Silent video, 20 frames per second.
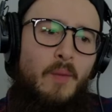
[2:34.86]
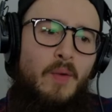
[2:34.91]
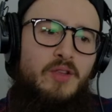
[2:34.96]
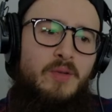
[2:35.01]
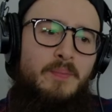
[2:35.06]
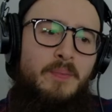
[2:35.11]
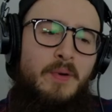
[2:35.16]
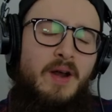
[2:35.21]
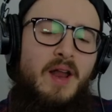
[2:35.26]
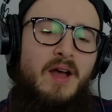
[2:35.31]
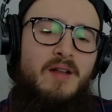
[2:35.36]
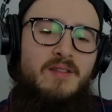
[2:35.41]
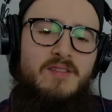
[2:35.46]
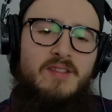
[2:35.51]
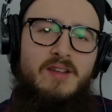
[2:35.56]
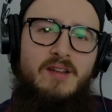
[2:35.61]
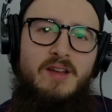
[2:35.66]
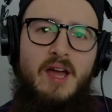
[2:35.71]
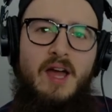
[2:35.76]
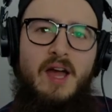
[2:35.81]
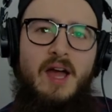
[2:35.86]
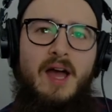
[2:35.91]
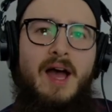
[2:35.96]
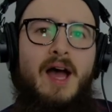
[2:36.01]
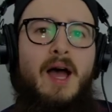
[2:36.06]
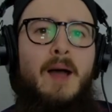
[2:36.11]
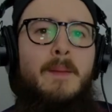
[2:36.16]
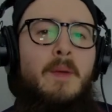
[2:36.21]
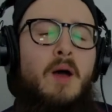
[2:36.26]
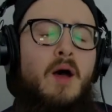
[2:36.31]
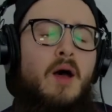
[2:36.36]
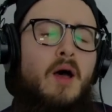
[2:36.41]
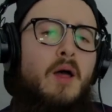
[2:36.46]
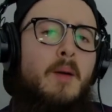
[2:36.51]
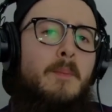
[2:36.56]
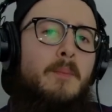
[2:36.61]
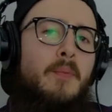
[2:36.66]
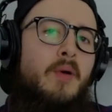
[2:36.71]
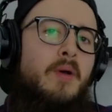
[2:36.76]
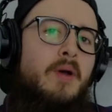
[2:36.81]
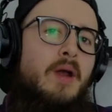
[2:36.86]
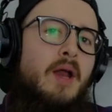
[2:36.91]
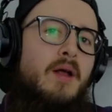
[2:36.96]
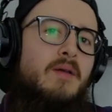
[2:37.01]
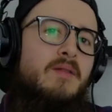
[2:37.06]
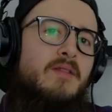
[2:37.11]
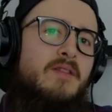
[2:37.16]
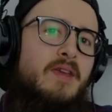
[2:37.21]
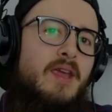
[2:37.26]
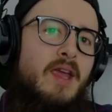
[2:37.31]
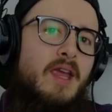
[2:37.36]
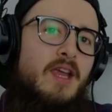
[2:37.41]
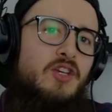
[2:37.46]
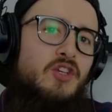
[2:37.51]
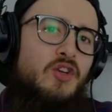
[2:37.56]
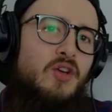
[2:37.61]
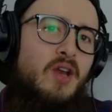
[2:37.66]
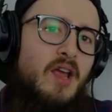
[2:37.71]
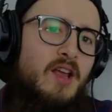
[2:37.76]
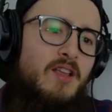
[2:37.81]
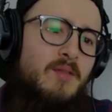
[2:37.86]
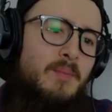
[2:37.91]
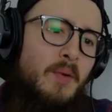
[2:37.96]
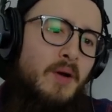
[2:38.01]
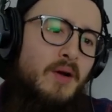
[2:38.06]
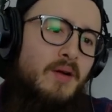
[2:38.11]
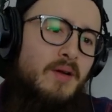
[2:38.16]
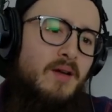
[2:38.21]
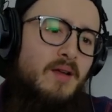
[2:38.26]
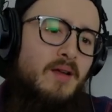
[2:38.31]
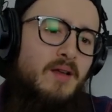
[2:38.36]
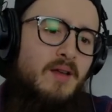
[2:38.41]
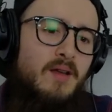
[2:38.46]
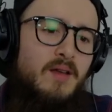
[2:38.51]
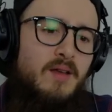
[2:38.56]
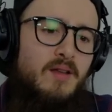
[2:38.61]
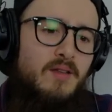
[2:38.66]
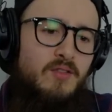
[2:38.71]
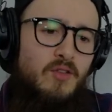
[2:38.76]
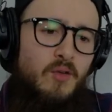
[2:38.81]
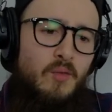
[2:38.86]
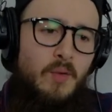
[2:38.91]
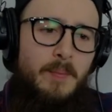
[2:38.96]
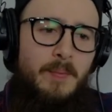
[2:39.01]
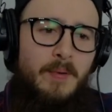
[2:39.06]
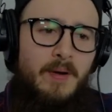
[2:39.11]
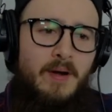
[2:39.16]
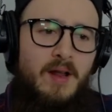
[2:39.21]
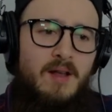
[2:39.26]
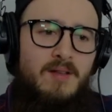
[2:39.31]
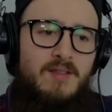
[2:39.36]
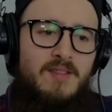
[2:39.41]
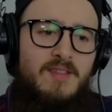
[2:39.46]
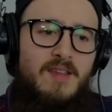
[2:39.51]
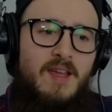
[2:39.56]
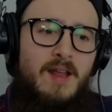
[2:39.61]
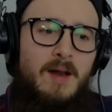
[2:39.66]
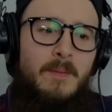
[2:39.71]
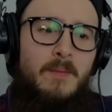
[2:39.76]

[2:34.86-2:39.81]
way to pronounce it. I'm a pronunciation expert, so we pronounce it...